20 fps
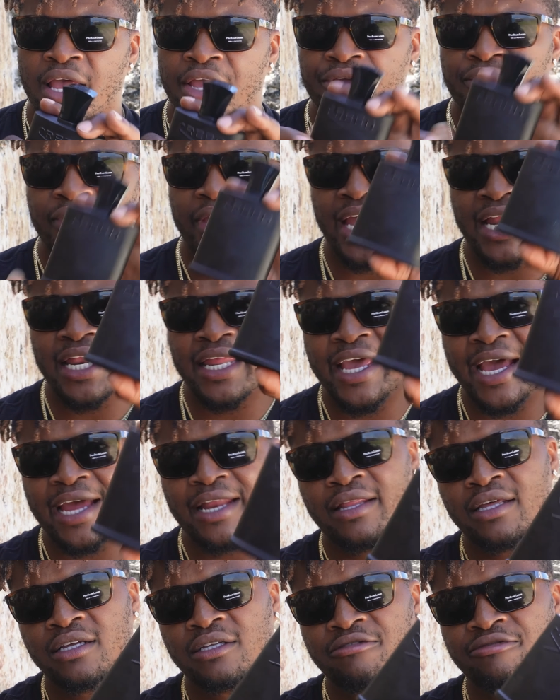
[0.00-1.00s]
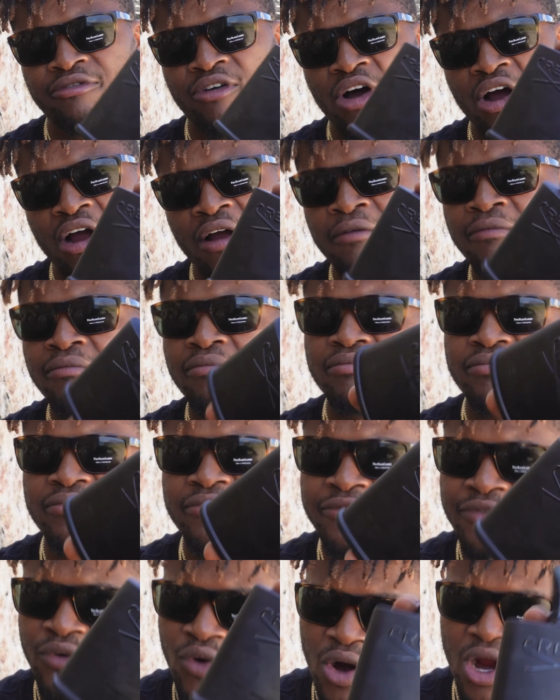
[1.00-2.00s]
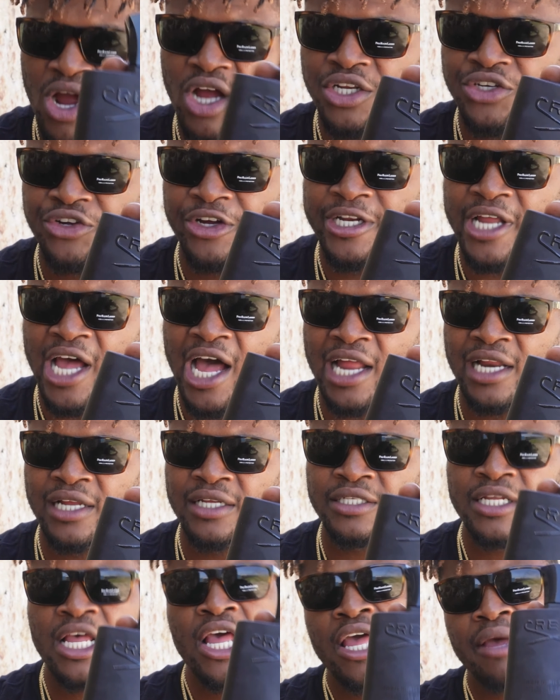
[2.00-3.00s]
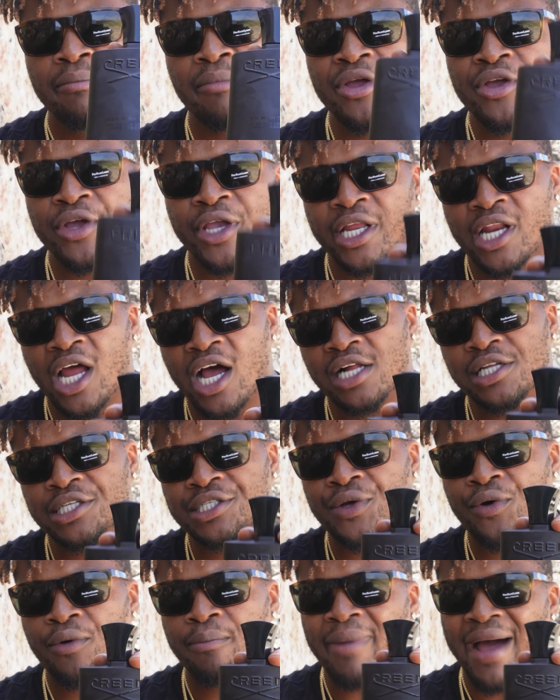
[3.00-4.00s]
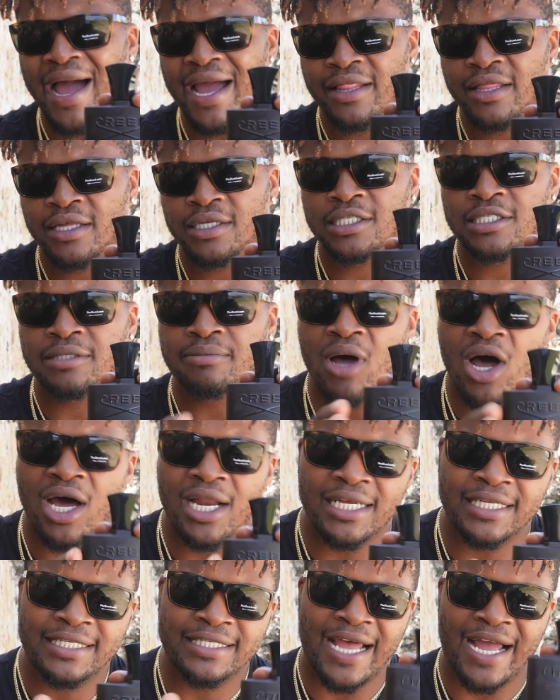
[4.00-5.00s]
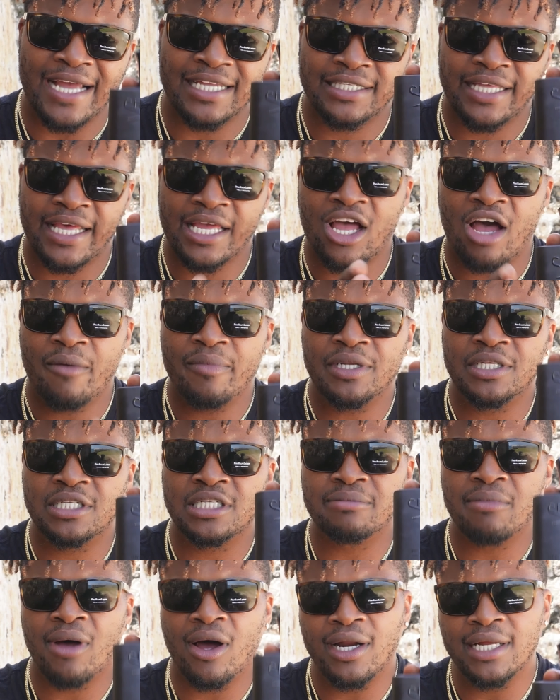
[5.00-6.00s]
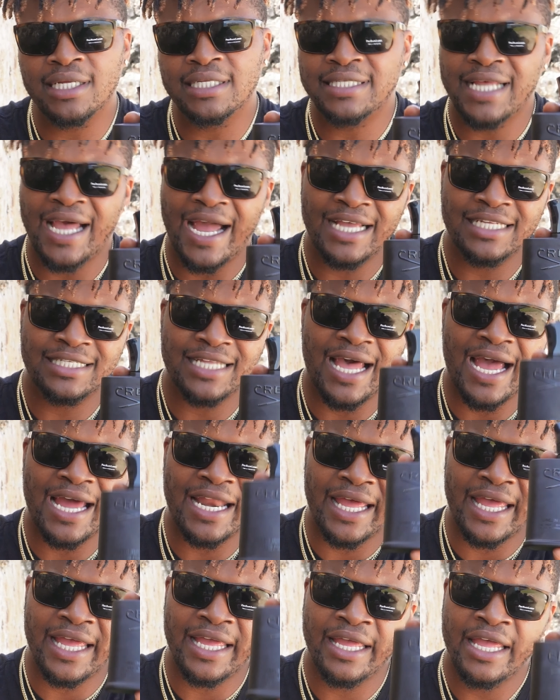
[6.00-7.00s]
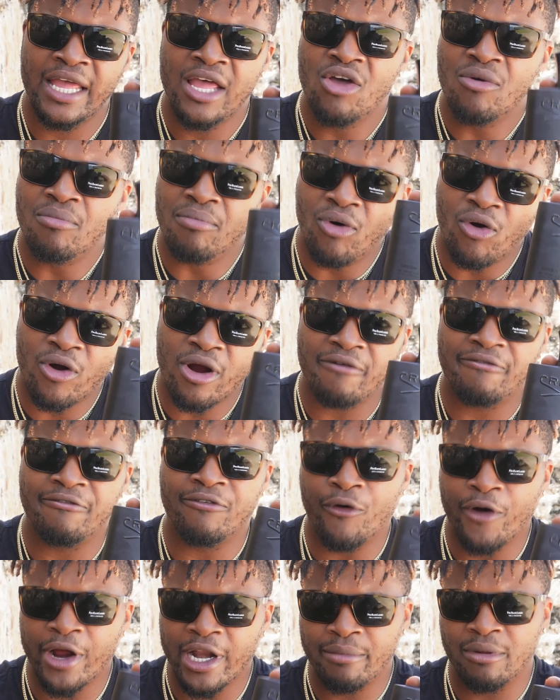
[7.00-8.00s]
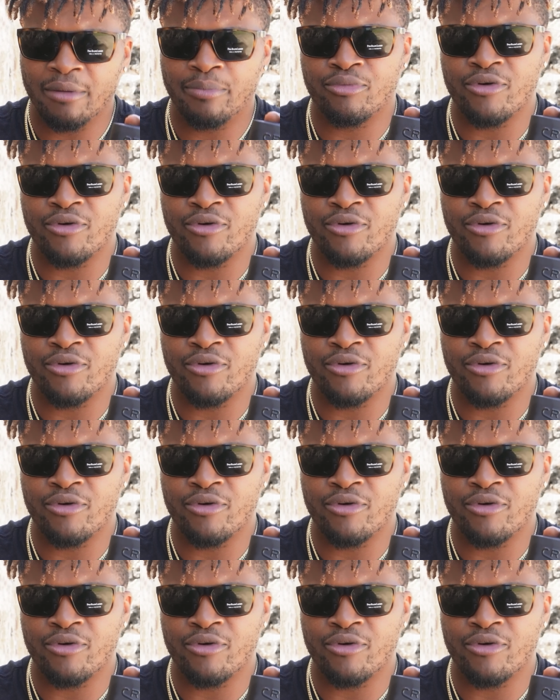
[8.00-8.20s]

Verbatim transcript: You can get this for $400 but you can also buy the smaller size they come in smaller size at a more affordable